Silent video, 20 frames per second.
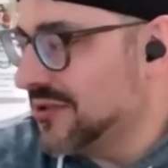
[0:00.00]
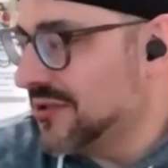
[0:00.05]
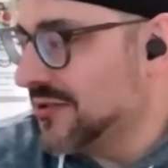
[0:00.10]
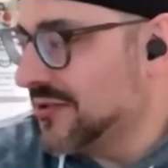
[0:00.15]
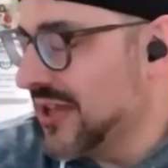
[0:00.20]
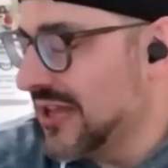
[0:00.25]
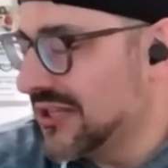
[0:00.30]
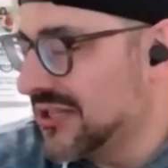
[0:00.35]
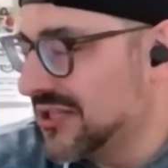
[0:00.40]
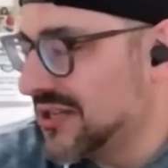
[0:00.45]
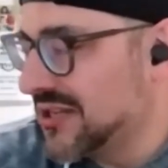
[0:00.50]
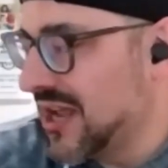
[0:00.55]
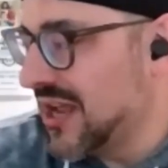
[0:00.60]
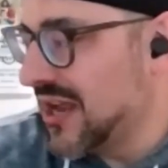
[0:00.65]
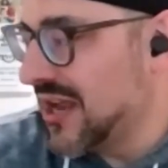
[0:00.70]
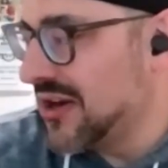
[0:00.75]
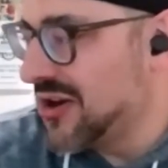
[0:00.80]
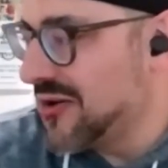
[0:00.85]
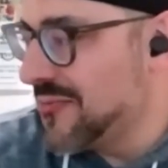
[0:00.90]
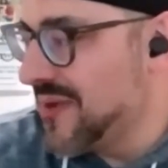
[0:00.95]
So let's
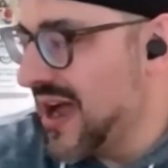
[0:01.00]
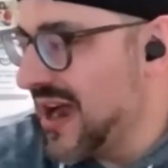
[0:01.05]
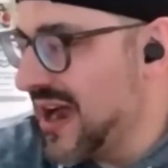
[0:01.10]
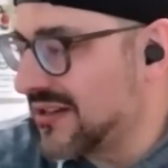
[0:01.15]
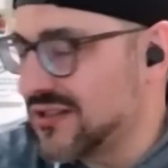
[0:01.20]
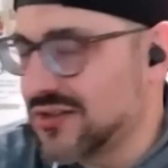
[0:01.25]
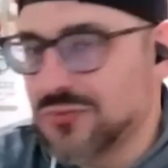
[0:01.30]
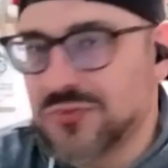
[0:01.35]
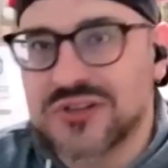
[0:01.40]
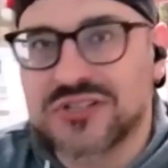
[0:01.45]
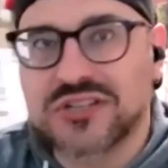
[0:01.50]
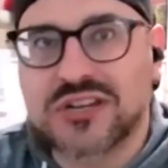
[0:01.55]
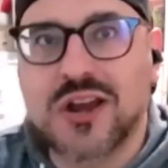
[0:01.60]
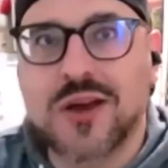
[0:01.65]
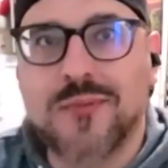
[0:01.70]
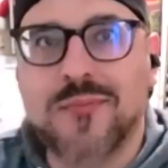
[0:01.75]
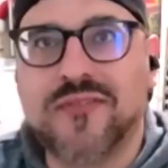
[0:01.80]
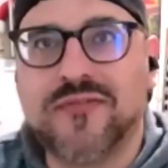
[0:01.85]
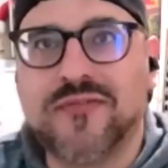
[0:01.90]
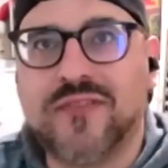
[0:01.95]
uh, go back to whiskey
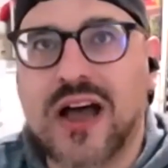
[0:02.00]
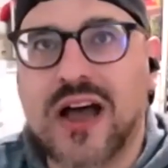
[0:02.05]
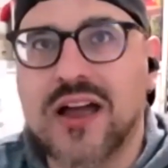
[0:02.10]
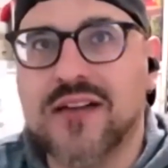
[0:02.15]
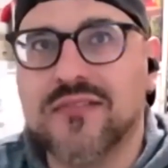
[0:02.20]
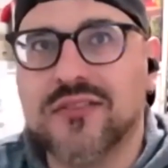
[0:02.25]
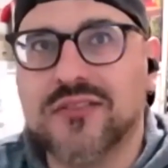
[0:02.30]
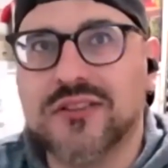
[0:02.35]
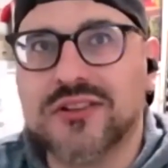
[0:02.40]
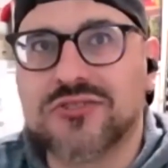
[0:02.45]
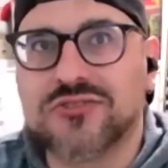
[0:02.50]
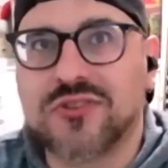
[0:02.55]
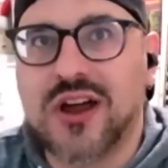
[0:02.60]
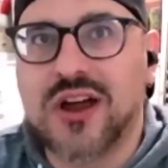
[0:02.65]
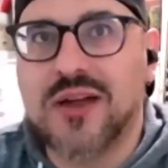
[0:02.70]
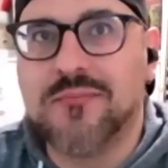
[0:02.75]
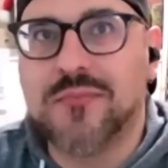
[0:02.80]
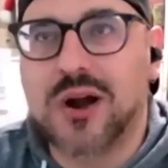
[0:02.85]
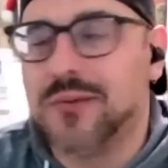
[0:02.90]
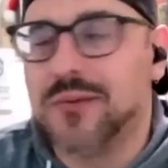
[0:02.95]
number five and let's
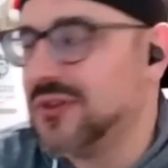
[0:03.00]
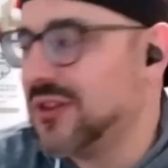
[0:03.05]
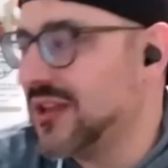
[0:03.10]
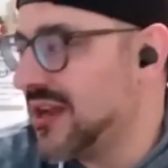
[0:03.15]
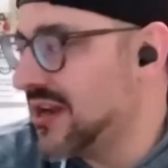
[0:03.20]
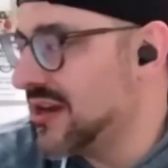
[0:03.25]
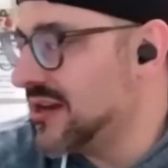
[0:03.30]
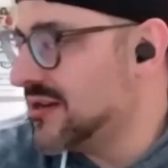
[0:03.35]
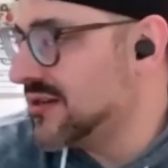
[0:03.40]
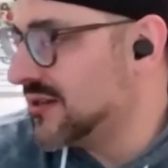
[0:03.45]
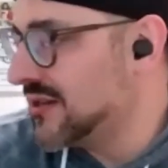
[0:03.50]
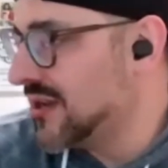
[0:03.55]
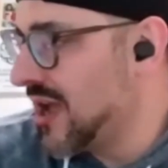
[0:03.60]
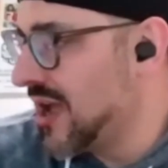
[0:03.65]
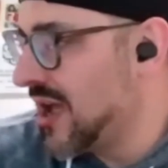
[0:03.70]
try marmalade